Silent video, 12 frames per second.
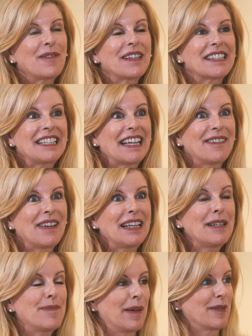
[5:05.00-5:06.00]
we didn't have
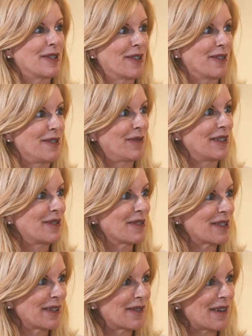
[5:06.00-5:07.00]
any punctures, which
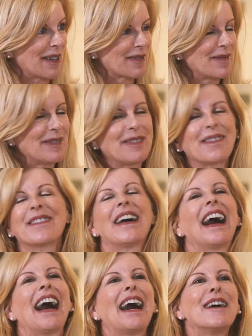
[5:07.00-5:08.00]
was incredible.
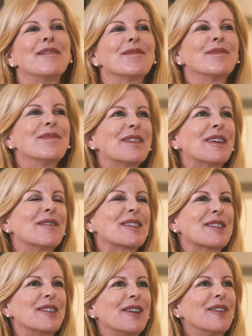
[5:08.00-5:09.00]
There
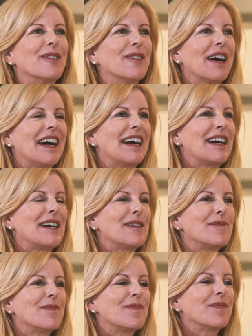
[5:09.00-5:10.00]
was no,
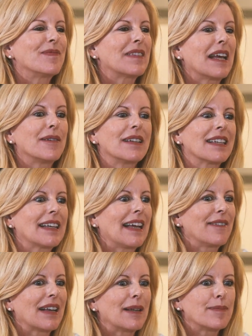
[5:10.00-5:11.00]
we didn't
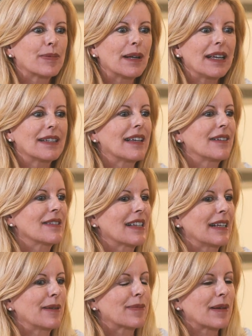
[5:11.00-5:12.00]
have any breakdowns,
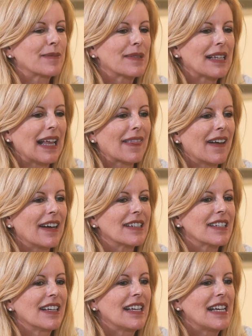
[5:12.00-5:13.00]
any problems like
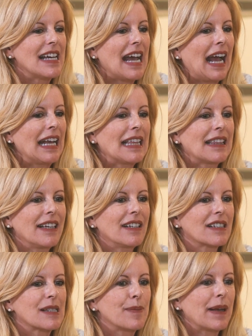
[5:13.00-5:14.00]
that. Anything
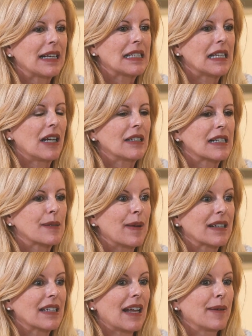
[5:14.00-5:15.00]

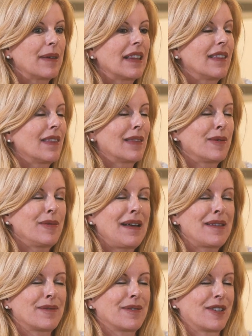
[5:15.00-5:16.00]
unexpected. I mean, the
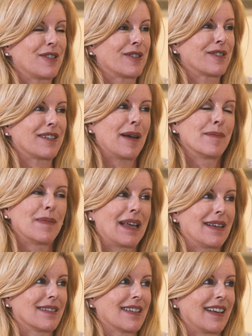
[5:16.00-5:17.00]
weather was just
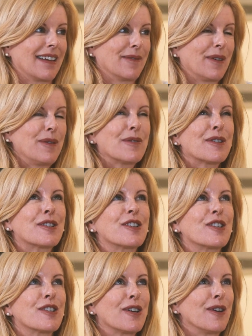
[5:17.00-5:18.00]
amazing. We were
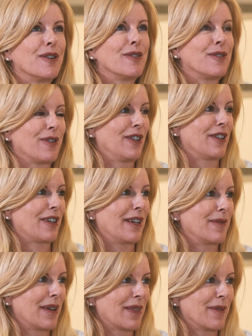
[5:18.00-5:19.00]
so
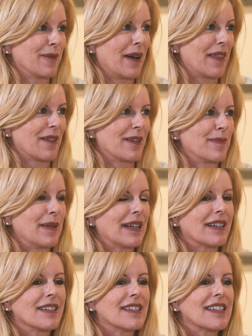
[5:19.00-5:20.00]
lucky with the weather,
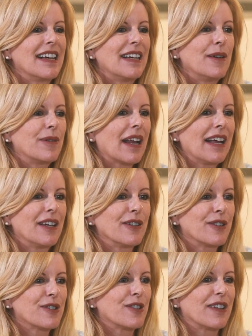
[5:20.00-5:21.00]
because when I
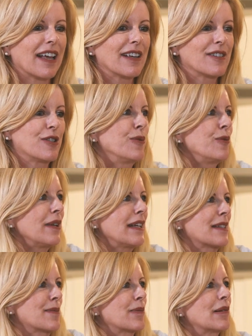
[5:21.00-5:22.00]
looked like 2
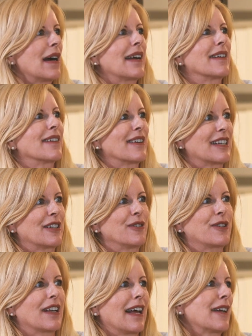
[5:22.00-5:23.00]
weeks prior, it
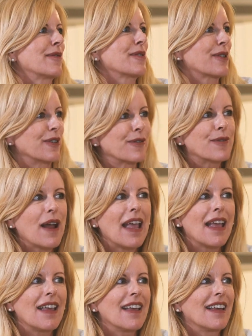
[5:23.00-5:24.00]
looked like it was going to
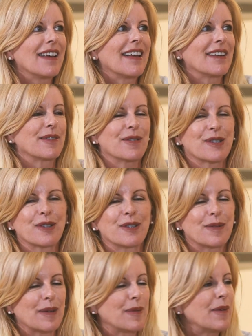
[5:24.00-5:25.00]
rain and it was
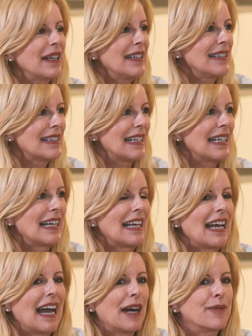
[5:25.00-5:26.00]
going to be
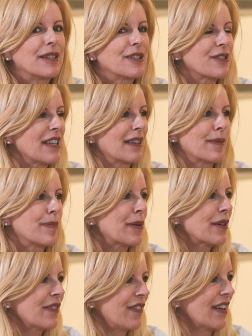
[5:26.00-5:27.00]
windy, and we just had the
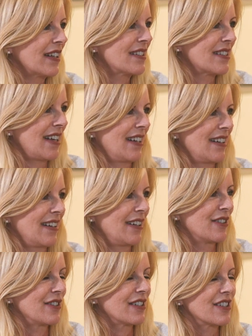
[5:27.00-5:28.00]
perfect cycling
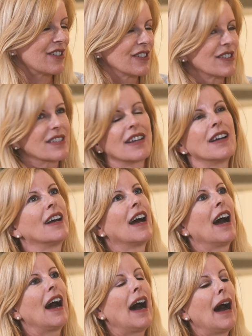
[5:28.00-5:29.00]
conditions.
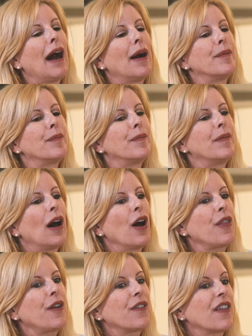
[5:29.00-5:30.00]

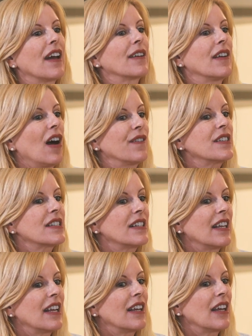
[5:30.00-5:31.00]
Other than
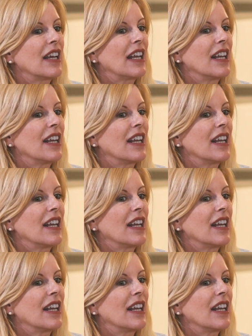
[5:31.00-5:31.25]
obviously